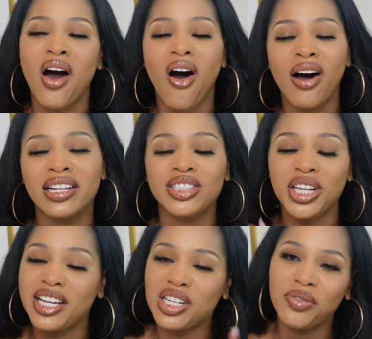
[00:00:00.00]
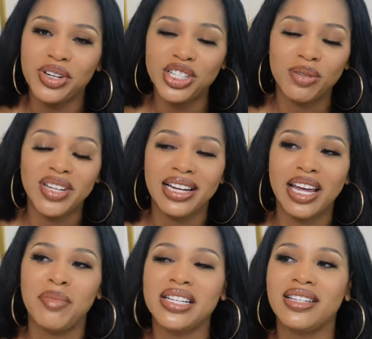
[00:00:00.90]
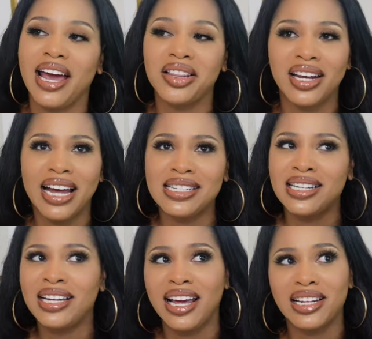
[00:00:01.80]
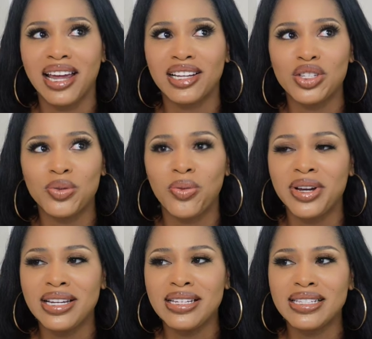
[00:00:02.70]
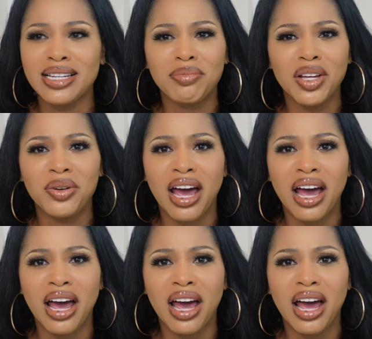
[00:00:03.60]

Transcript: on changing friendship dynamics now than I did at like 20 something.